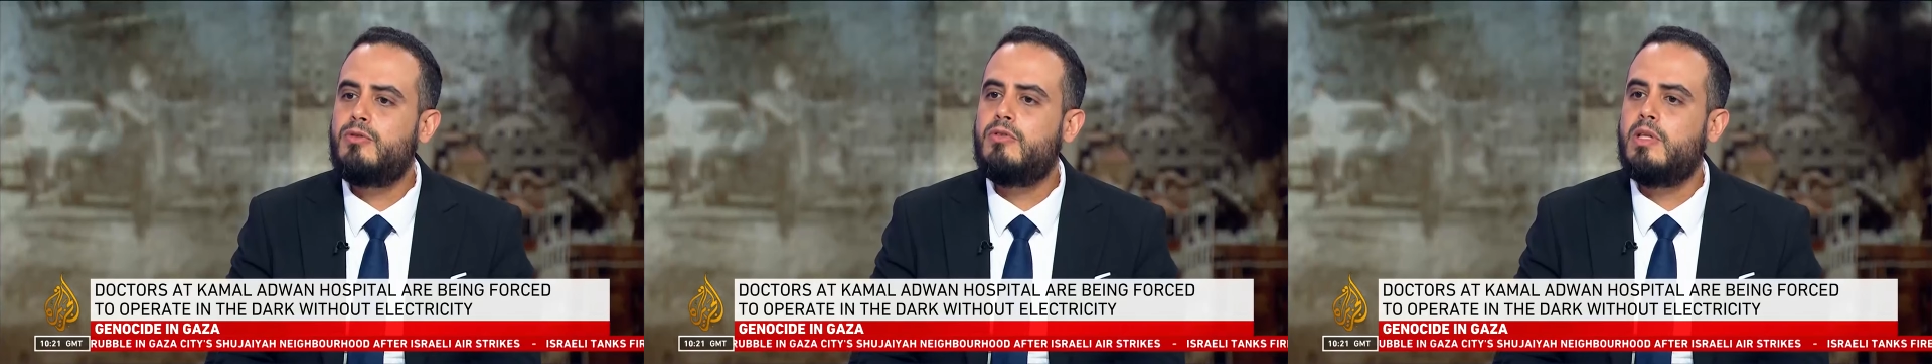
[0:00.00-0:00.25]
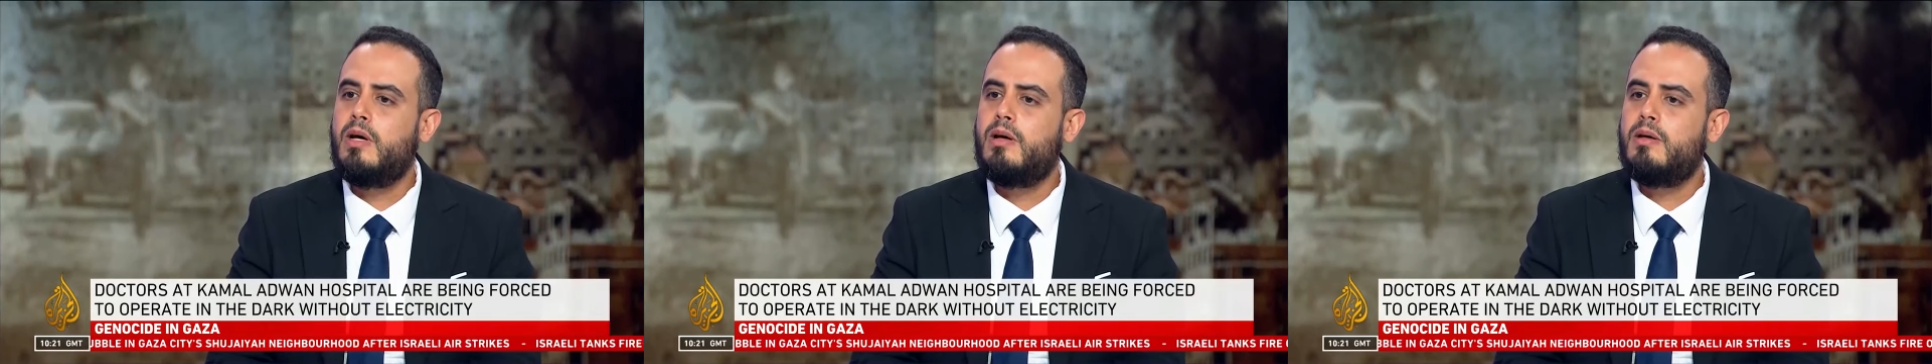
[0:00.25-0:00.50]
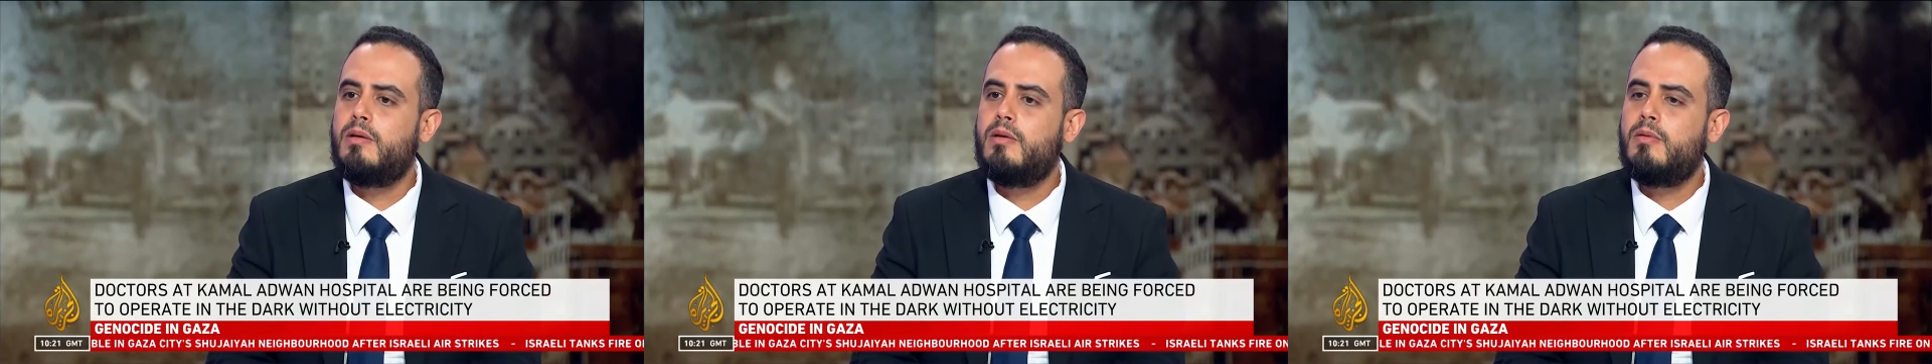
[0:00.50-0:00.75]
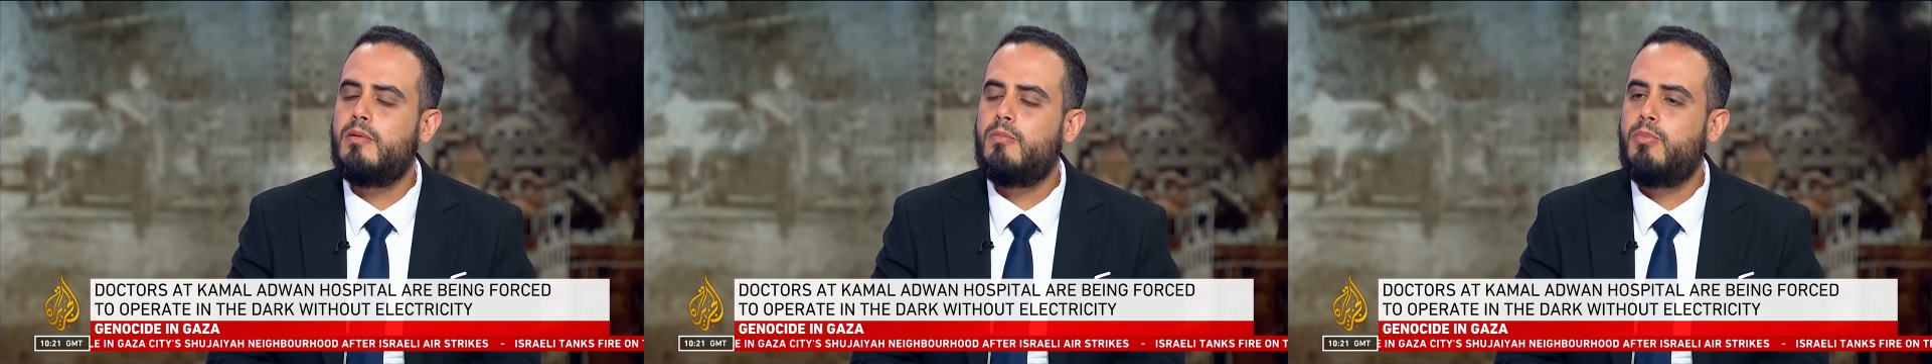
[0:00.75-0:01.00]
to the
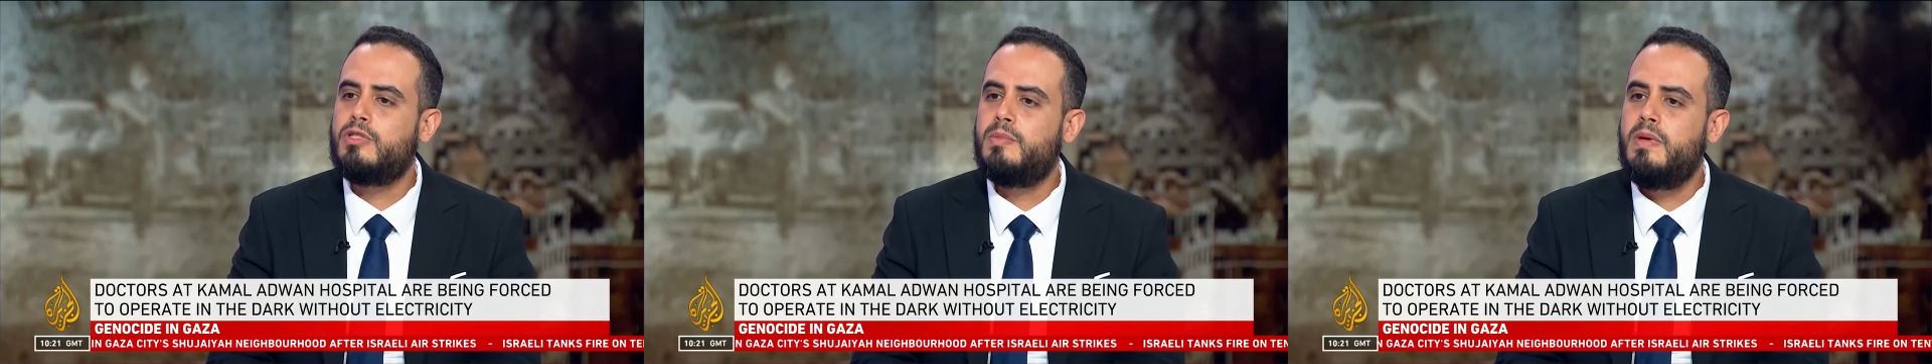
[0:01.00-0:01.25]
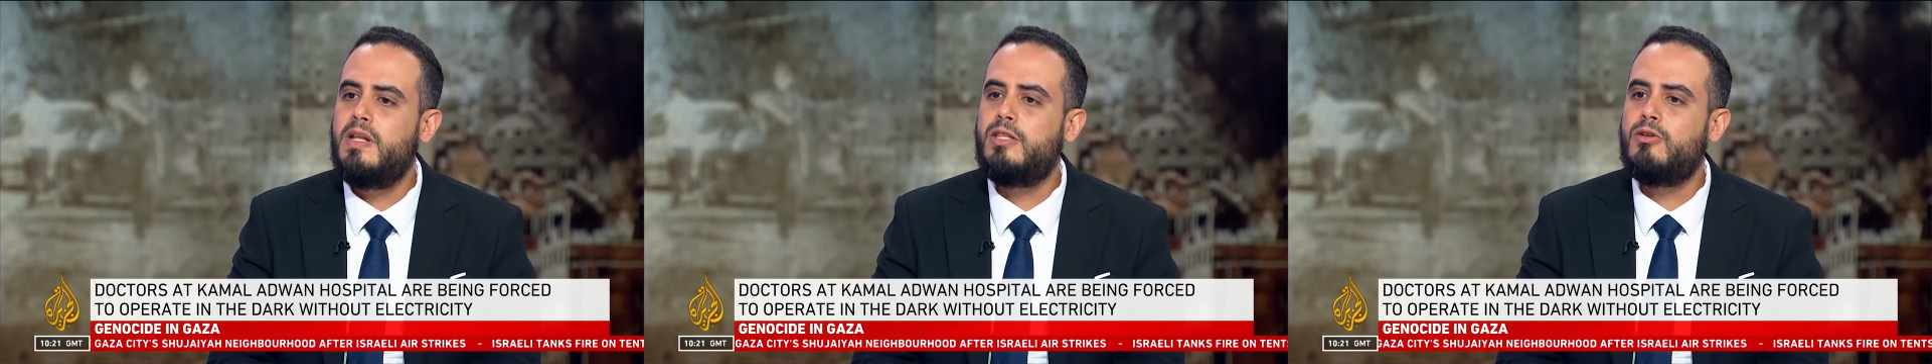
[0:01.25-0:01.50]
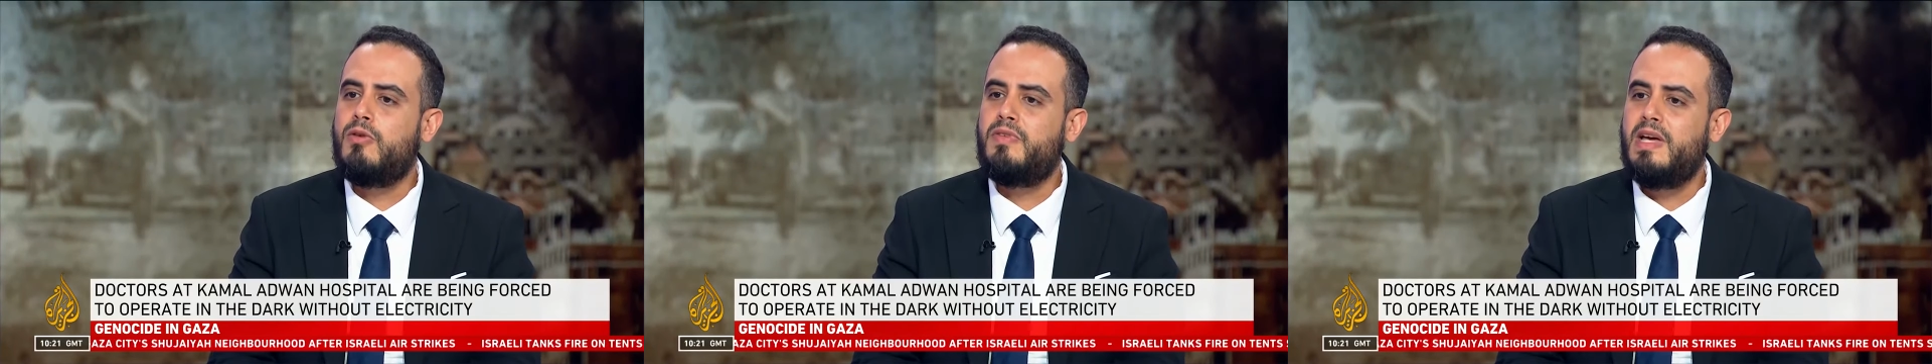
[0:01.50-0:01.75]
possibility of